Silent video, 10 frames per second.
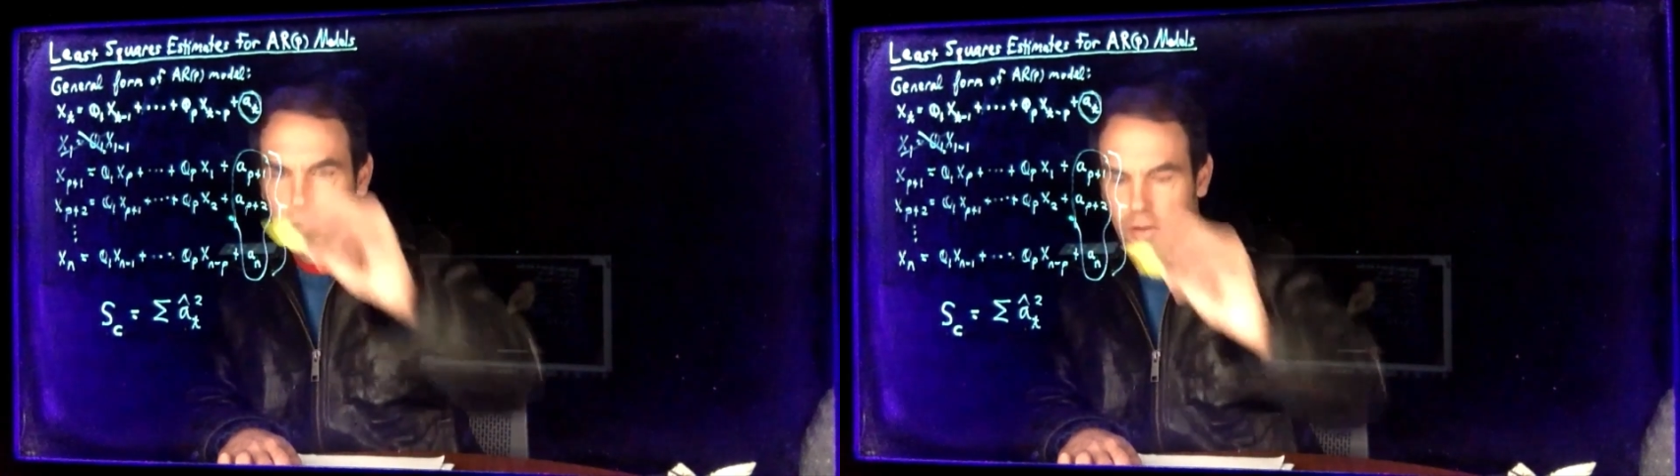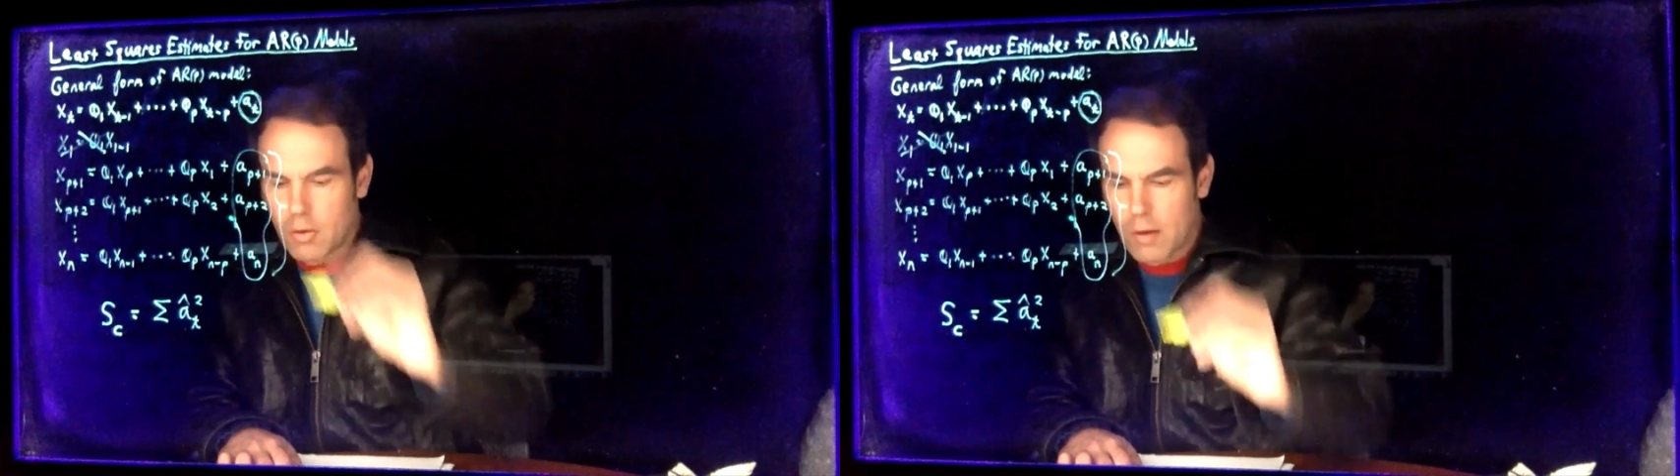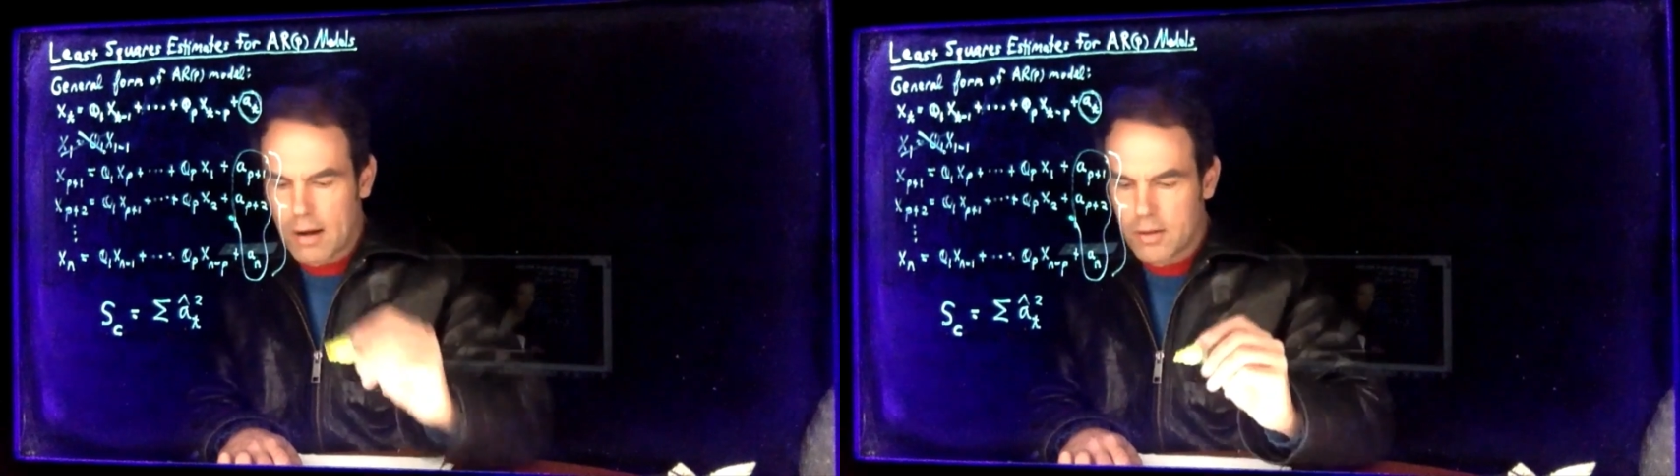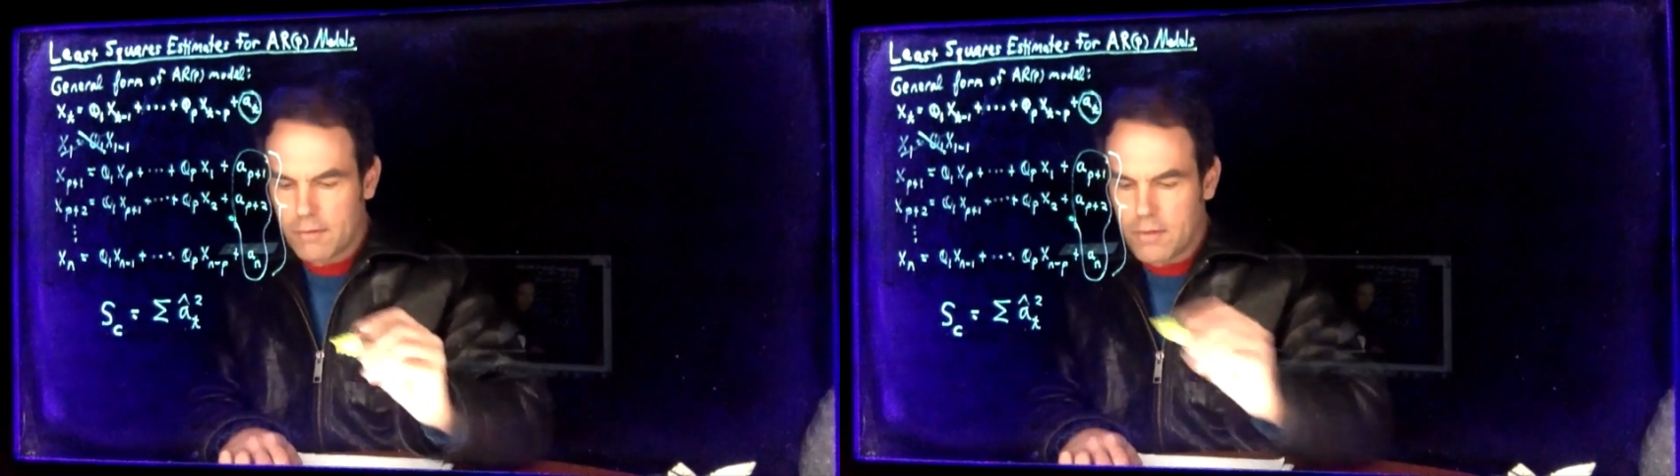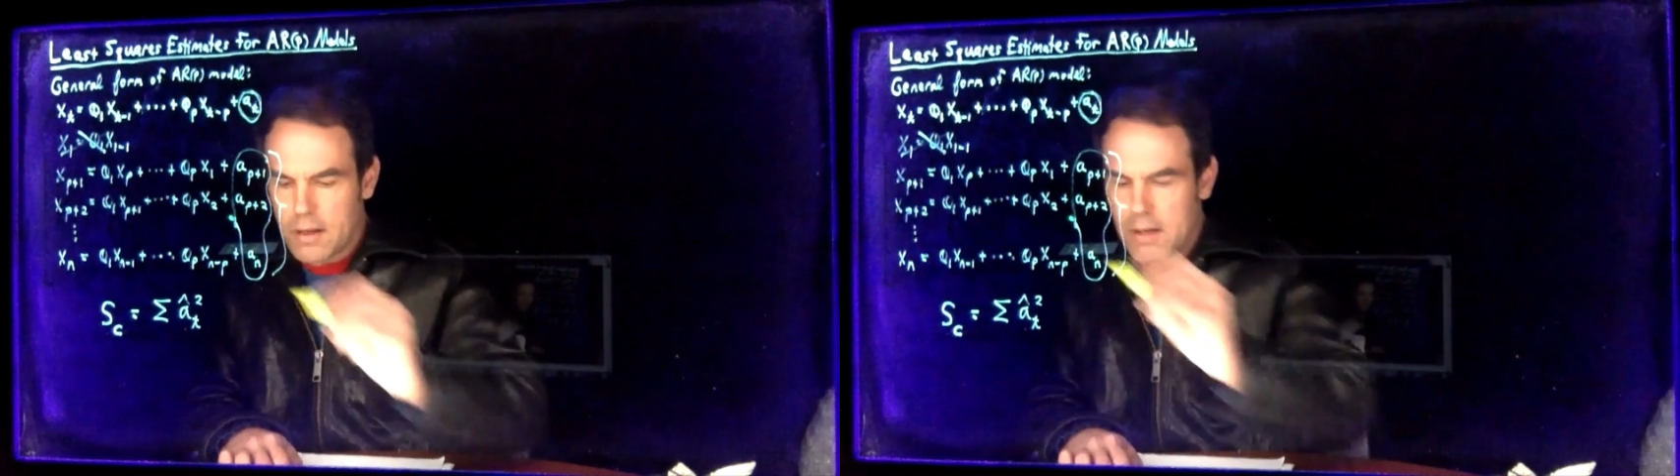squares of
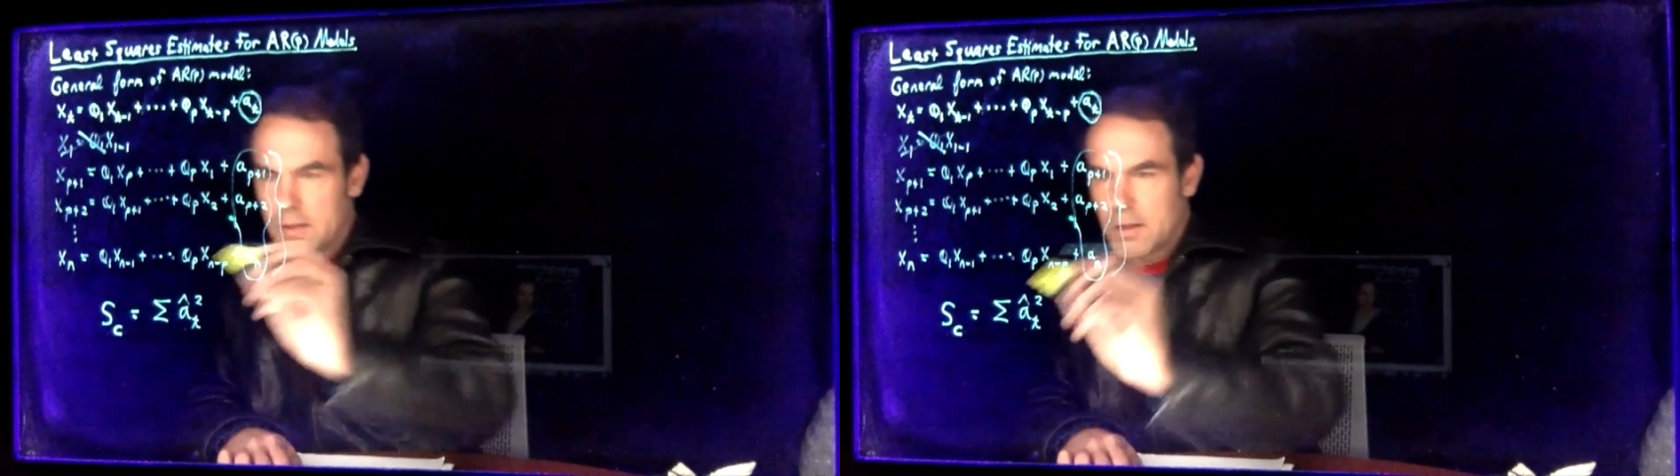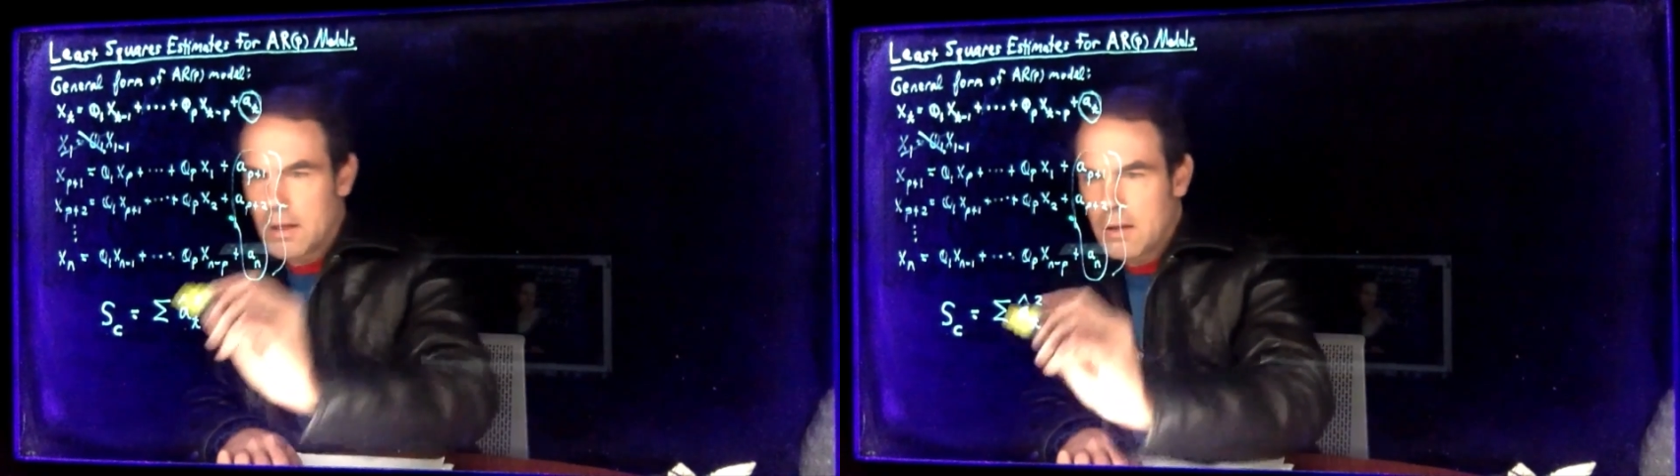these,